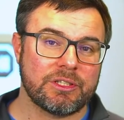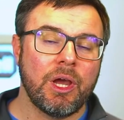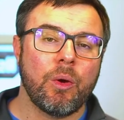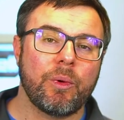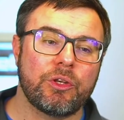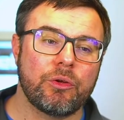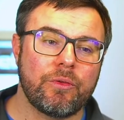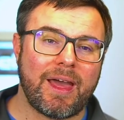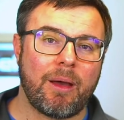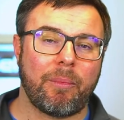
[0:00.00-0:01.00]
We do
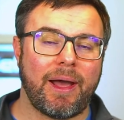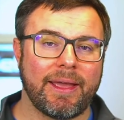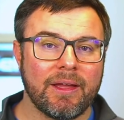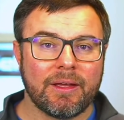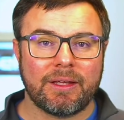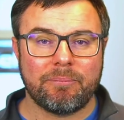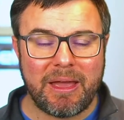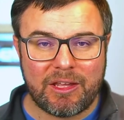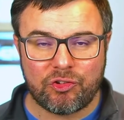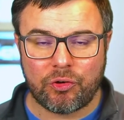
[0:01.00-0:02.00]
that by
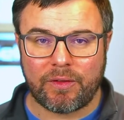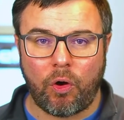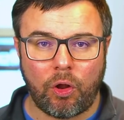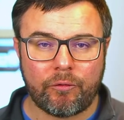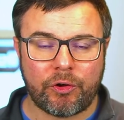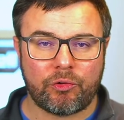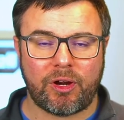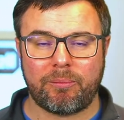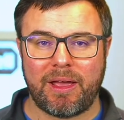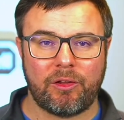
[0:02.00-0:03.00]
making sure that all of our direct
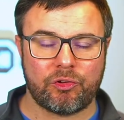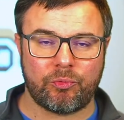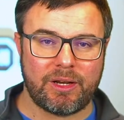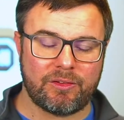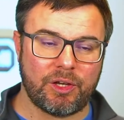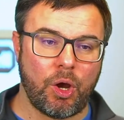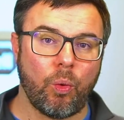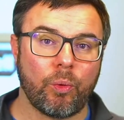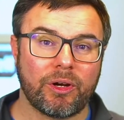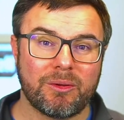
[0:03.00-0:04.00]
mail is ready to go.
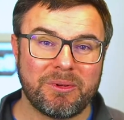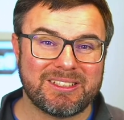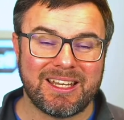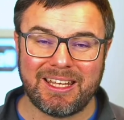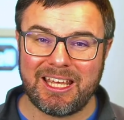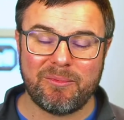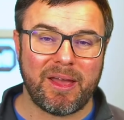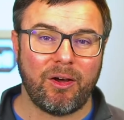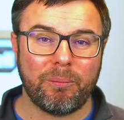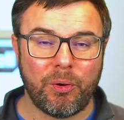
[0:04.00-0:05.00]
We're going to be sending
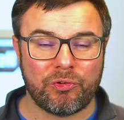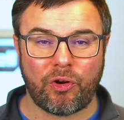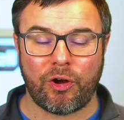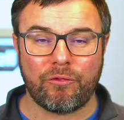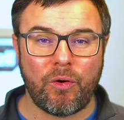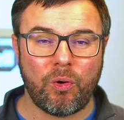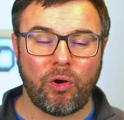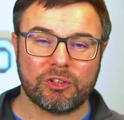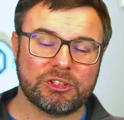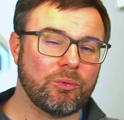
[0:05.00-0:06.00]
email, postcard, phone
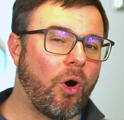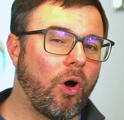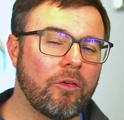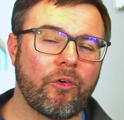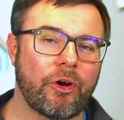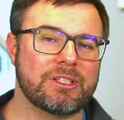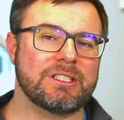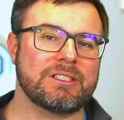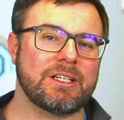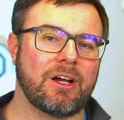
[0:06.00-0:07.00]
calls to all of our
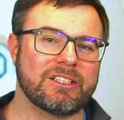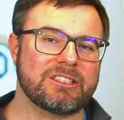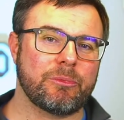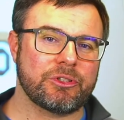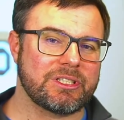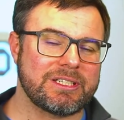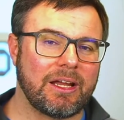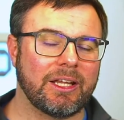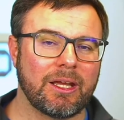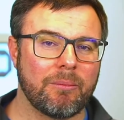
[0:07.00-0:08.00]
existing customers and
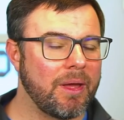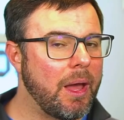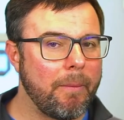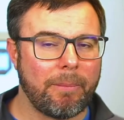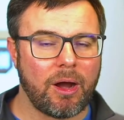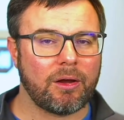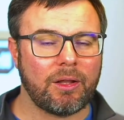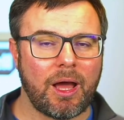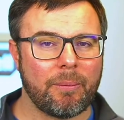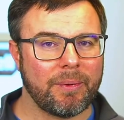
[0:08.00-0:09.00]
telling them, buckle
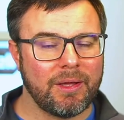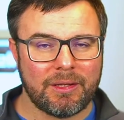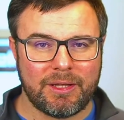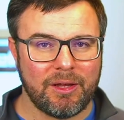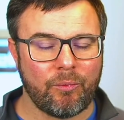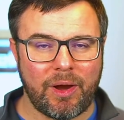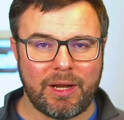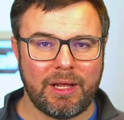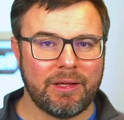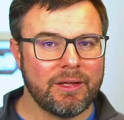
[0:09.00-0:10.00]
up, get
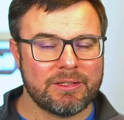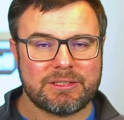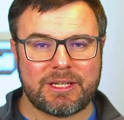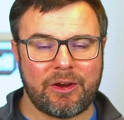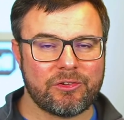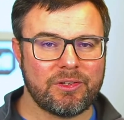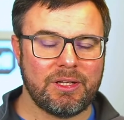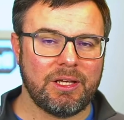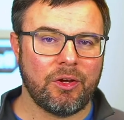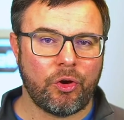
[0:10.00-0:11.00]
ready,
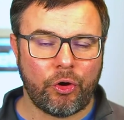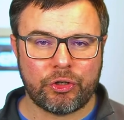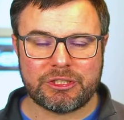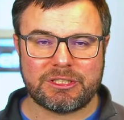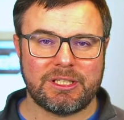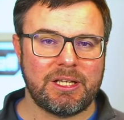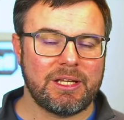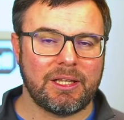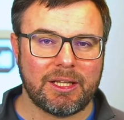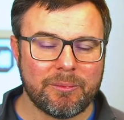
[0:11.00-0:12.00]
scarcity, urgency,
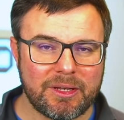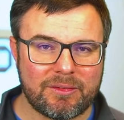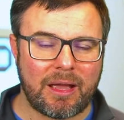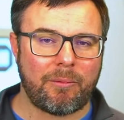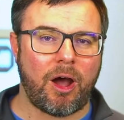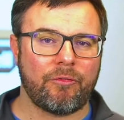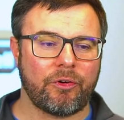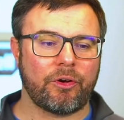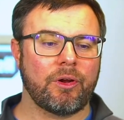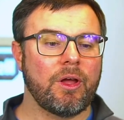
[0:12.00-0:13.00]
limited time
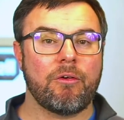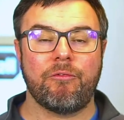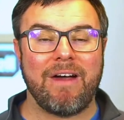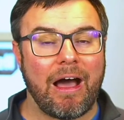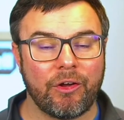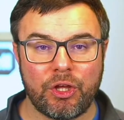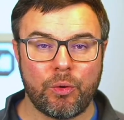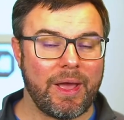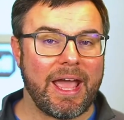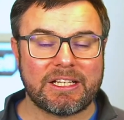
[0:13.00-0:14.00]
offer,
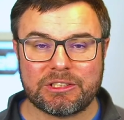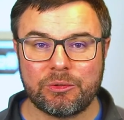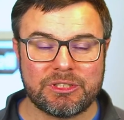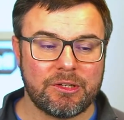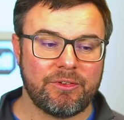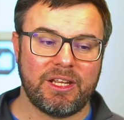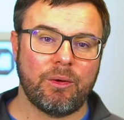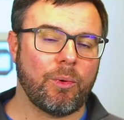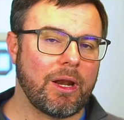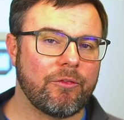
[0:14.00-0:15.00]
value, exclusivity,
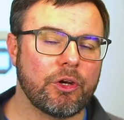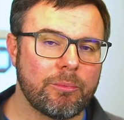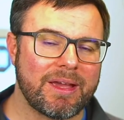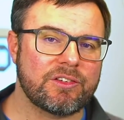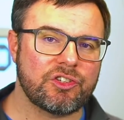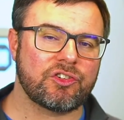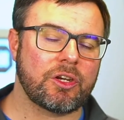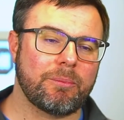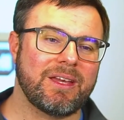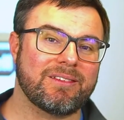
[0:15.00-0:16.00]
whatever your message is going to
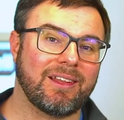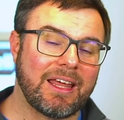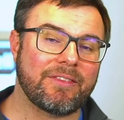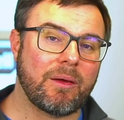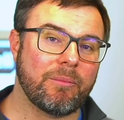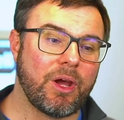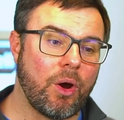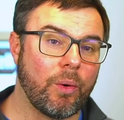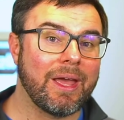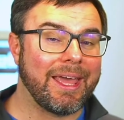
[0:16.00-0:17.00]
be to let them
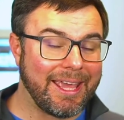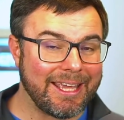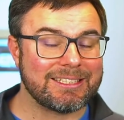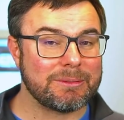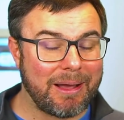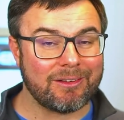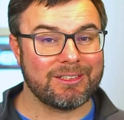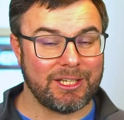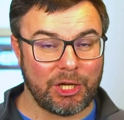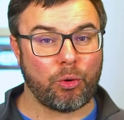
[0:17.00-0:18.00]
know it's about to
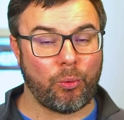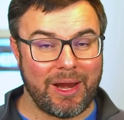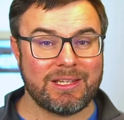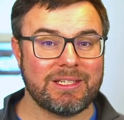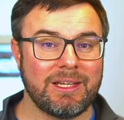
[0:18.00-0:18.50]
get crazy.